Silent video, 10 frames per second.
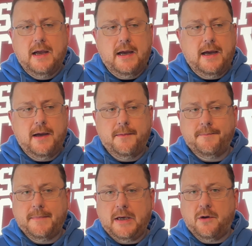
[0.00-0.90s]

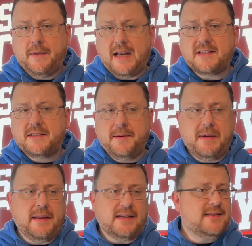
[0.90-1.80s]
Um, you know, that's to
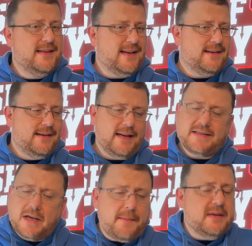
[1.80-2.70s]
me, that's that's
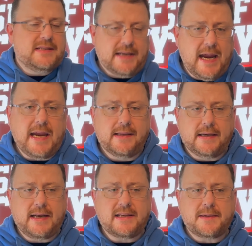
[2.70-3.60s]
not a mistake.
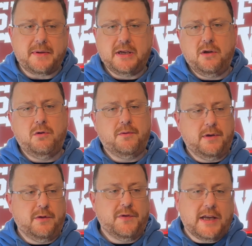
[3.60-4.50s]
Like that's something you
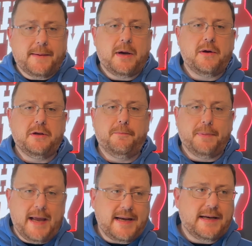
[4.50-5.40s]
you think about, you
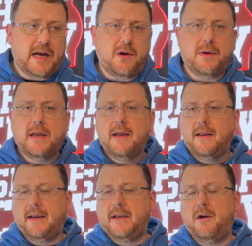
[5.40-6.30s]
planned it out.
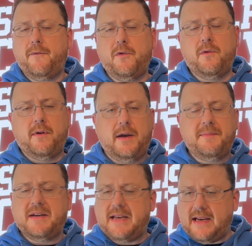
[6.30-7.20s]
Like you know, for him
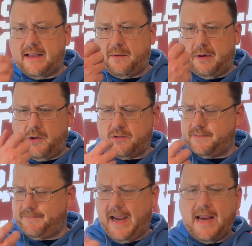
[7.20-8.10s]
to take like one of those
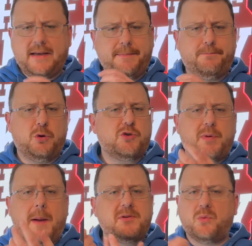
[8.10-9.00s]
candy push
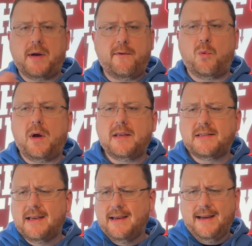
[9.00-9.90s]
pops or whatever it
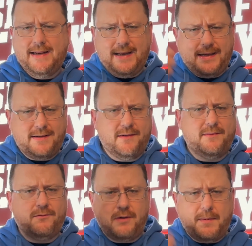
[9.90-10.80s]
was, and like to
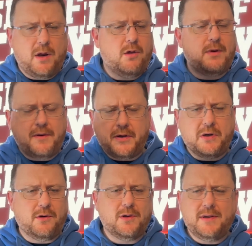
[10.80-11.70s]
rub it all around a
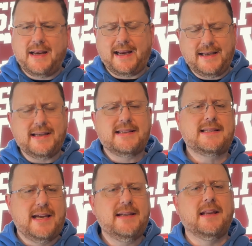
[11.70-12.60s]
urinal and like get this
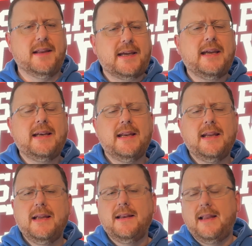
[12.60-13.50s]
kid to lick it.
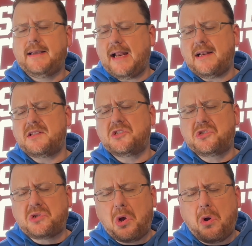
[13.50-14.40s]
Like that is
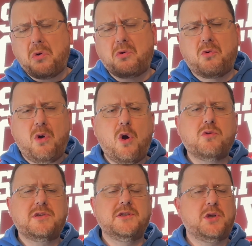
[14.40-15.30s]
so
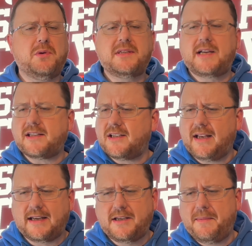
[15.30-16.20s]
gross and so disgusting.
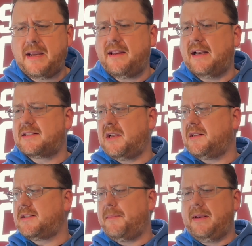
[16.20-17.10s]
Like to me, that's
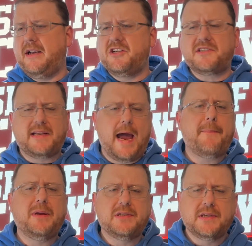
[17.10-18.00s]
not something that just
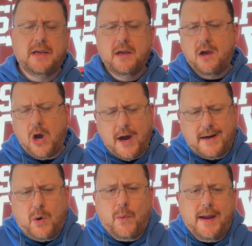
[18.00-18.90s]
happens
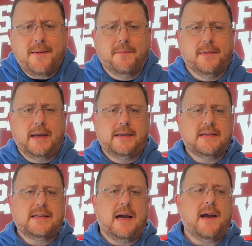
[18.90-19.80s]
on a whim. Like
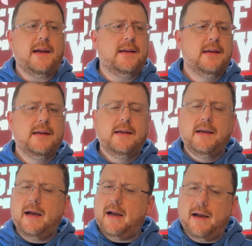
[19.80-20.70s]
this guy,
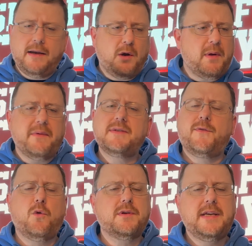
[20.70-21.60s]
I know he was
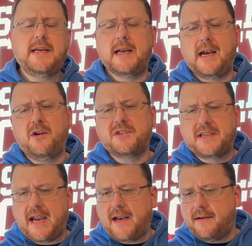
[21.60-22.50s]
14, and I
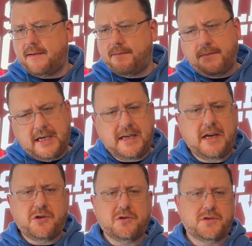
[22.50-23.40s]
understand
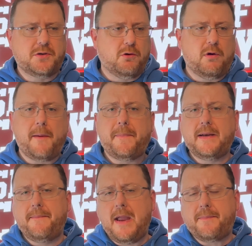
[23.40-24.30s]
teenagers screw up
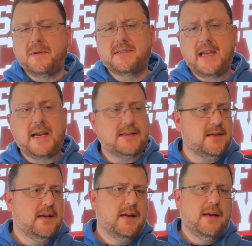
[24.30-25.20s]
and make
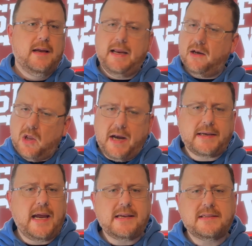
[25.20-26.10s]
mistakes in a lot
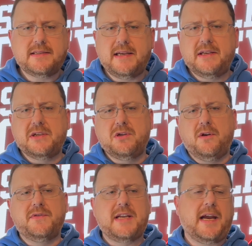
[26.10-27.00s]
of cases they
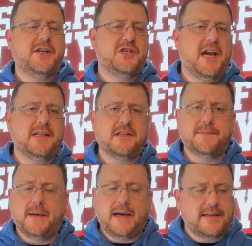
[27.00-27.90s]
deserve second chances.
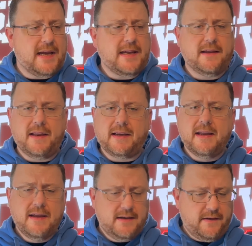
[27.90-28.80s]
But I tell you, like
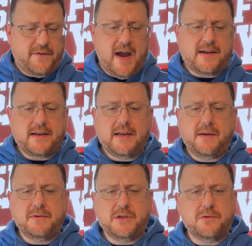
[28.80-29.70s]
the fact that he
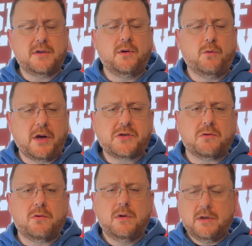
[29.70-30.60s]
was using
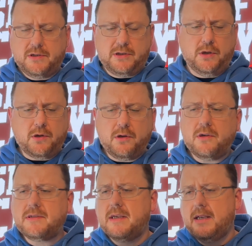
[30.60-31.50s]
racial
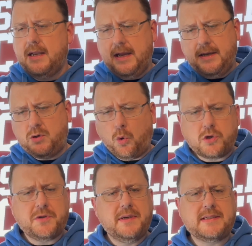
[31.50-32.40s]
slurs and
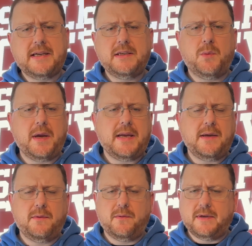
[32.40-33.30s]
torturing his kid the way he
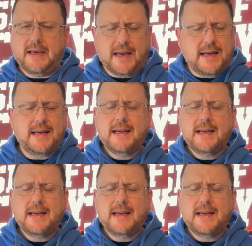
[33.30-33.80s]
did,